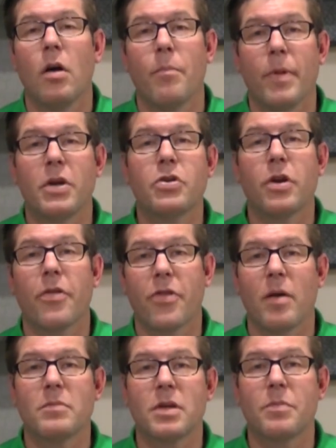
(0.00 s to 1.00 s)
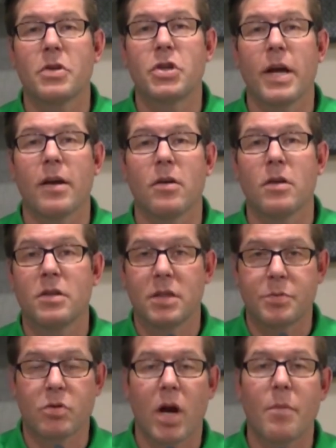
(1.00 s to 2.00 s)
Make sure you thumbs up the channel,
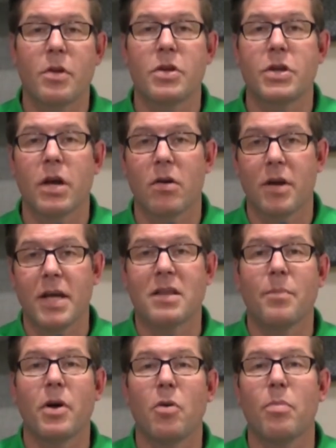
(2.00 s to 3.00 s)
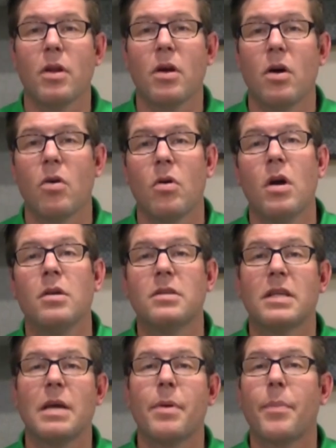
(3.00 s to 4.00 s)
subscribe to the channel, hit the bell below
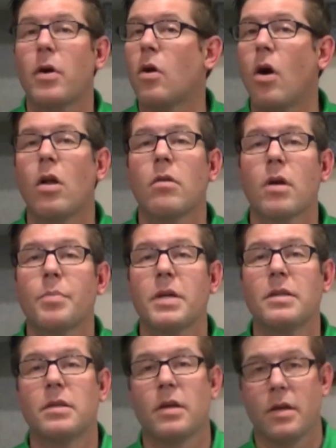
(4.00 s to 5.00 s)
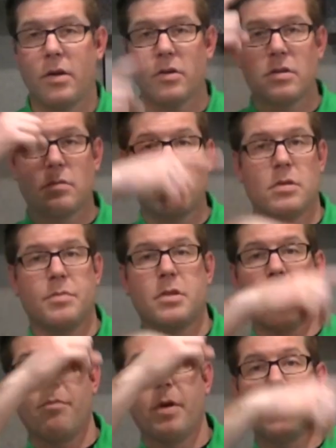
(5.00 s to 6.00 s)
to keep up on all our updates. Here's some
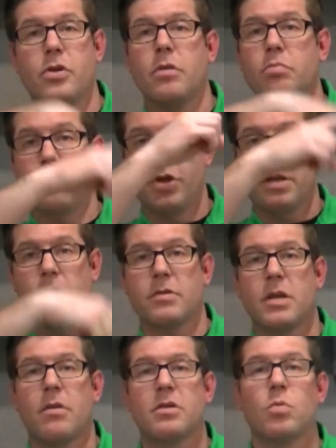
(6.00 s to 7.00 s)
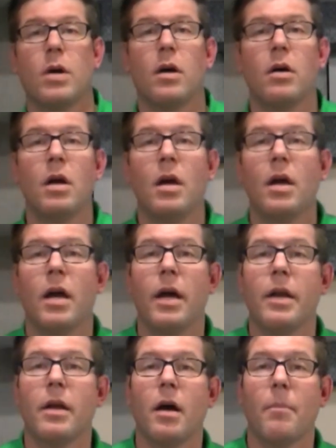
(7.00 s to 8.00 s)
stuff. Make sure you check those out as well.
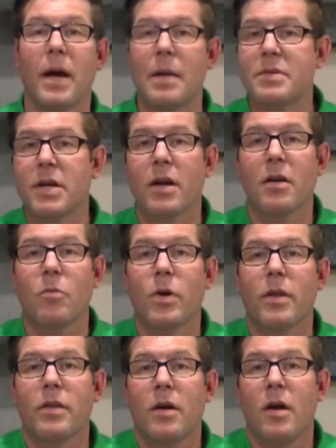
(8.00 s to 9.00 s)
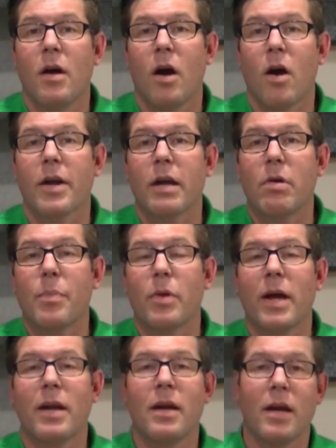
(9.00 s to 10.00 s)
And uh, my is Garrett with Our Getaway
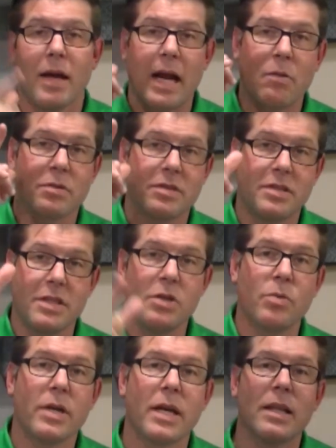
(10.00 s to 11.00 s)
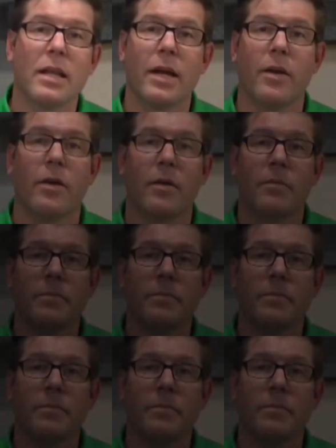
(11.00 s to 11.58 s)
Plan, and I will see you again later.